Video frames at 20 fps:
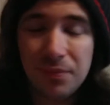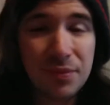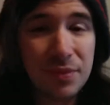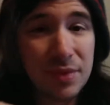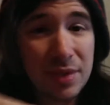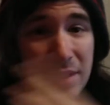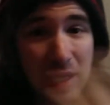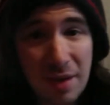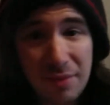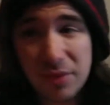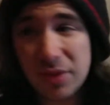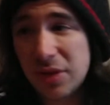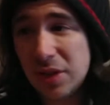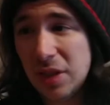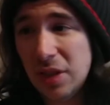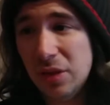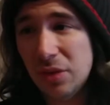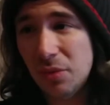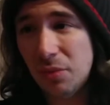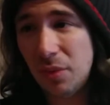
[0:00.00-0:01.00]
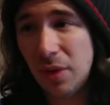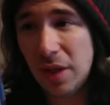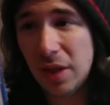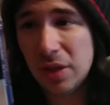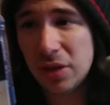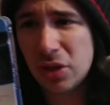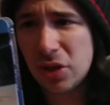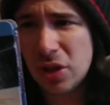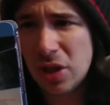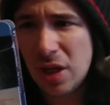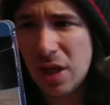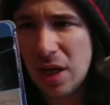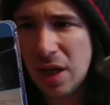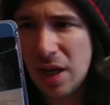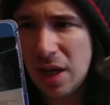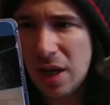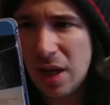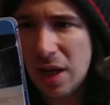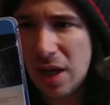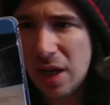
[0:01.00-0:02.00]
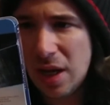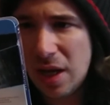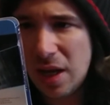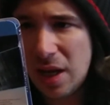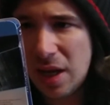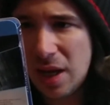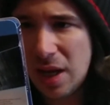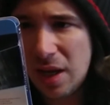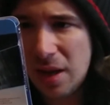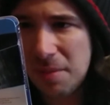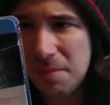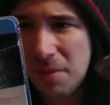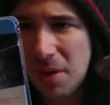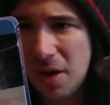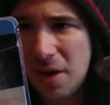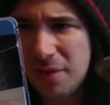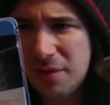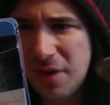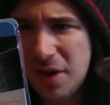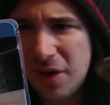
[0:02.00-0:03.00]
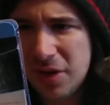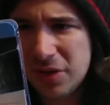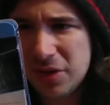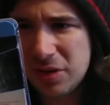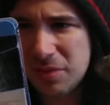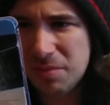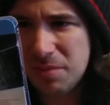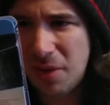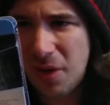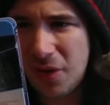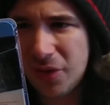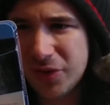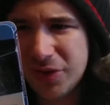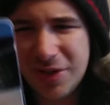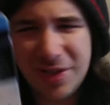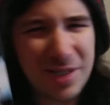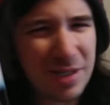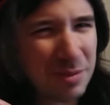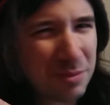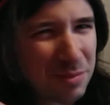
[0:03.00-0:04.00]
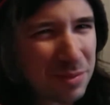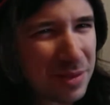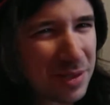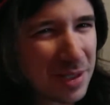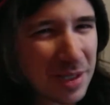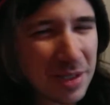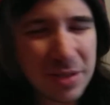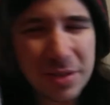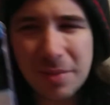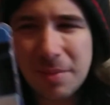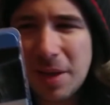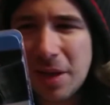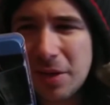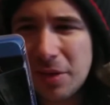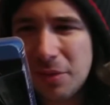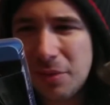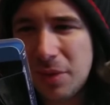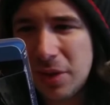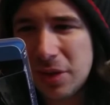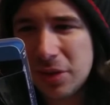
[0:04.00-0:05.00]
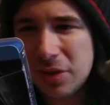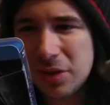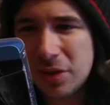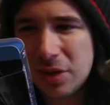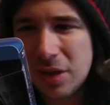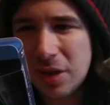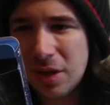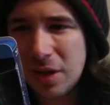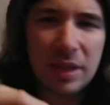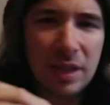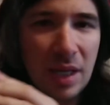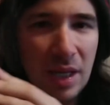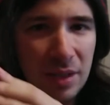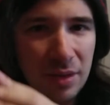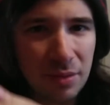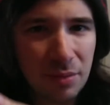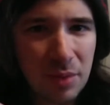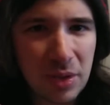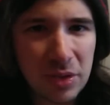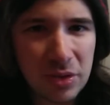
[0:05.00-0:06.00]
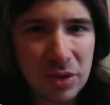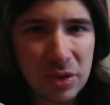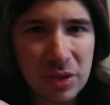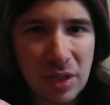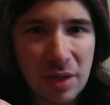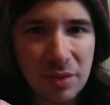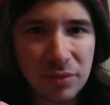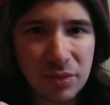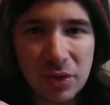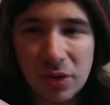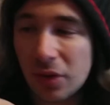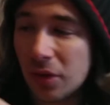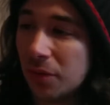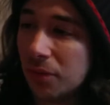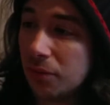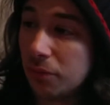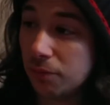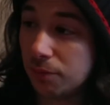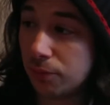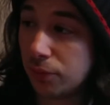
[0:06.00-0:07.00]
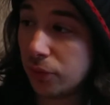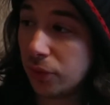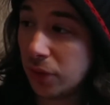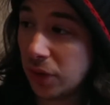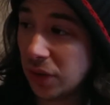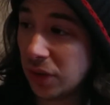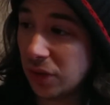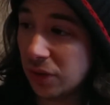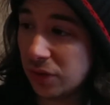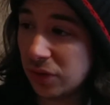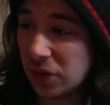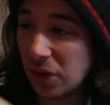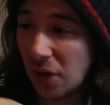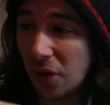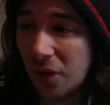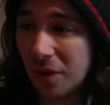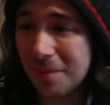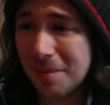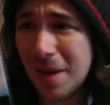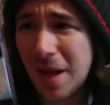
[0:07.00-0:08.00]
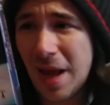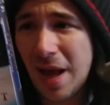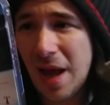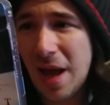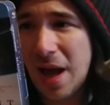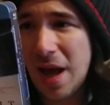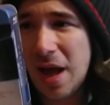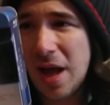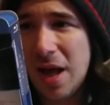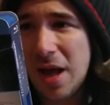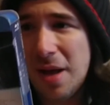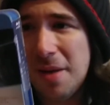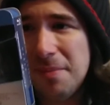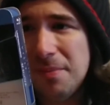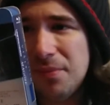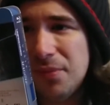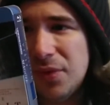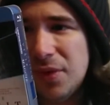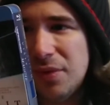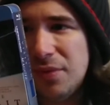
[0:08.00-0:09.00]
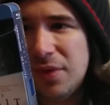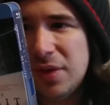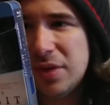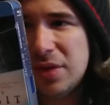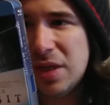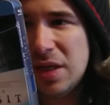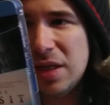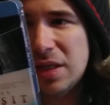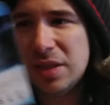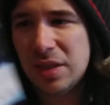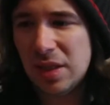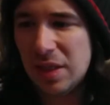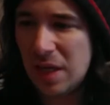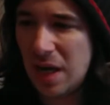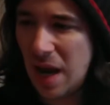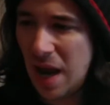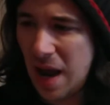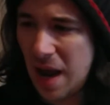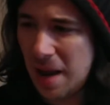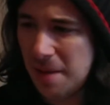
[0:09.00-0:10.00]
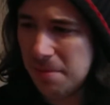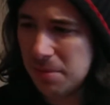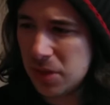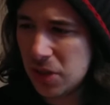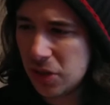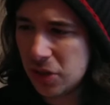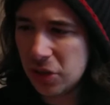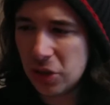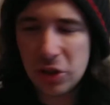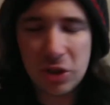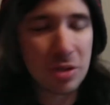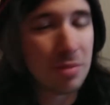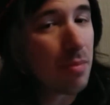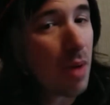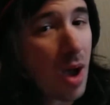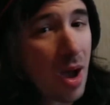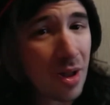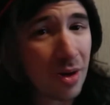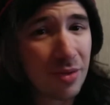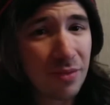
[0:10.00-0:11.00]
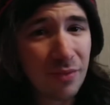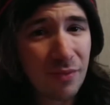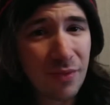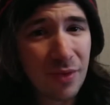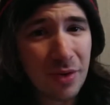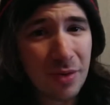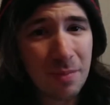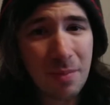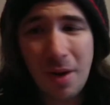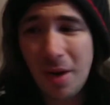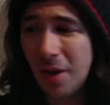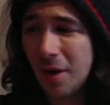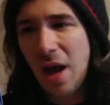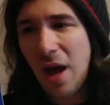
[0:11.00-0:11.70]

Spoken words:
Never seen The Witch. I've heard some positive things about The Witch. Yeah, The Witch sounds like a pretty good time. The Visit is an M. Night Shyamalan film.